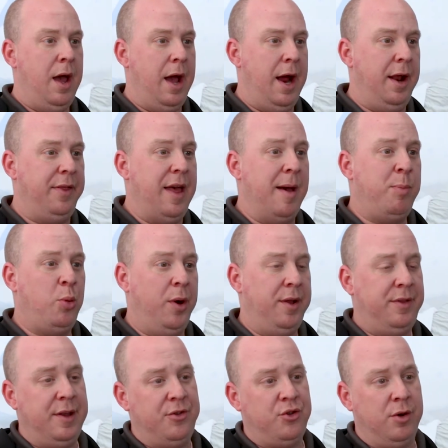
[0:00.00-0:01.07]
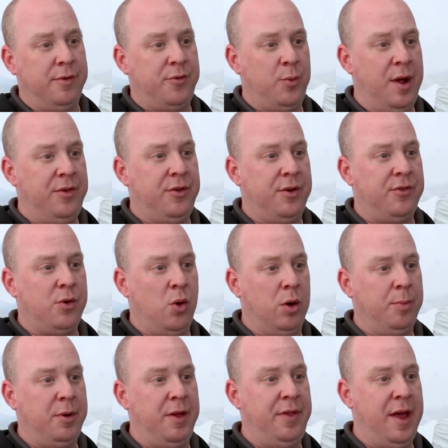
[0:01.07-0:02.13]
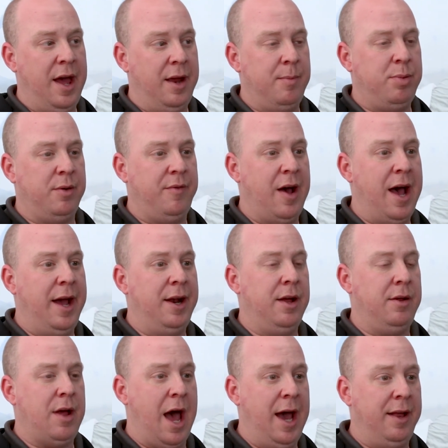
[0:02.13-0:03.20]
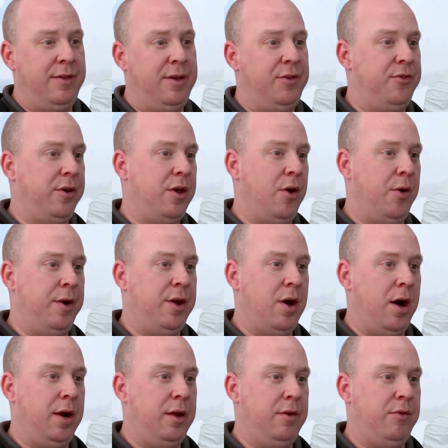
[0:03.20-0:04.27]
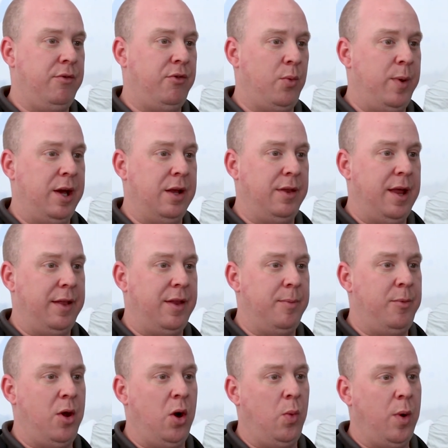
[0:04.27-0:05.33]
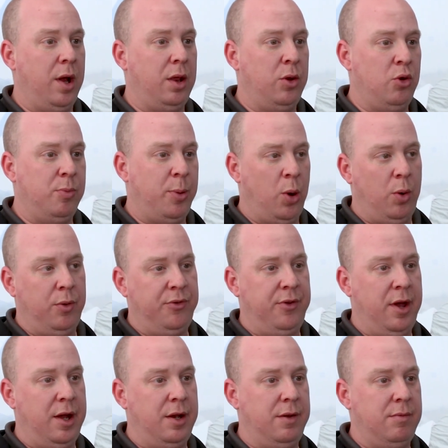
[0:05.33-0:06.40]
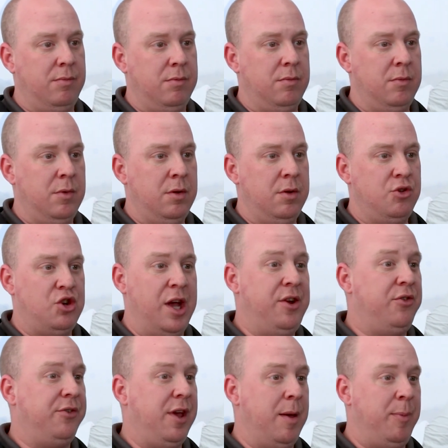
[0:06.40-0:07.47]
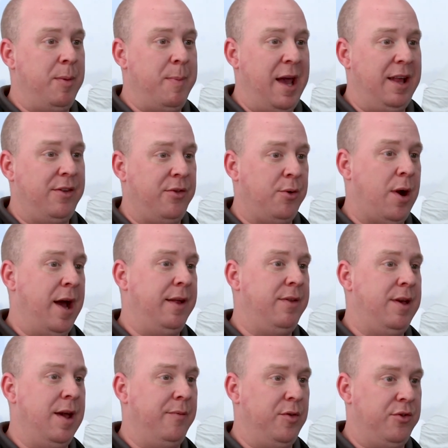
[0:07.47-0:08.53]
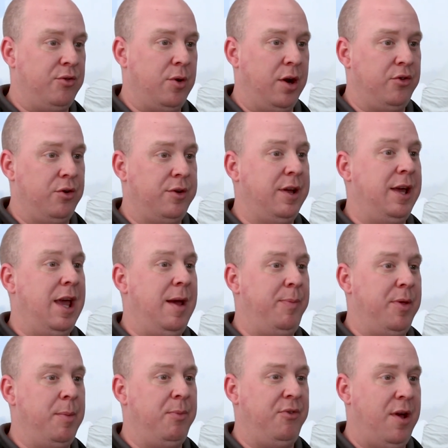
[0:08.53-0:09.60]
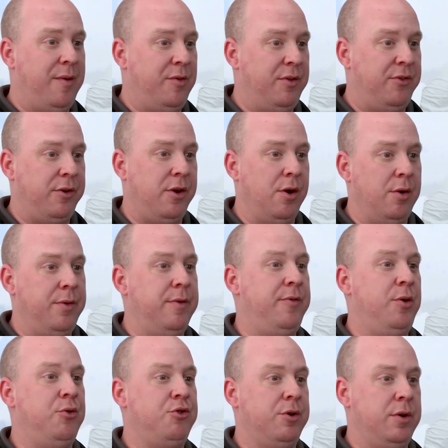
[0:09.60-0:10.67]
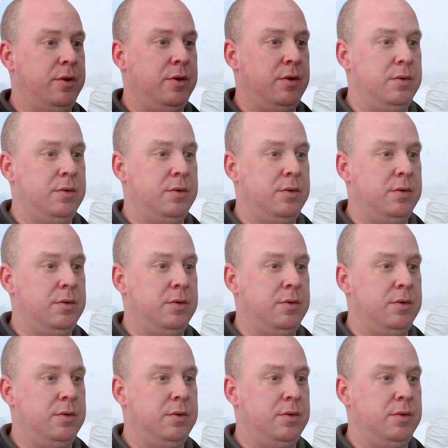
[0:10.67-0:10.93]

And at that point, Digital Forensics Corp can then provide an IT security audit so we can let them know what loopholes and changes can be made to their IT infrastructure to keep them safe and secure in the future.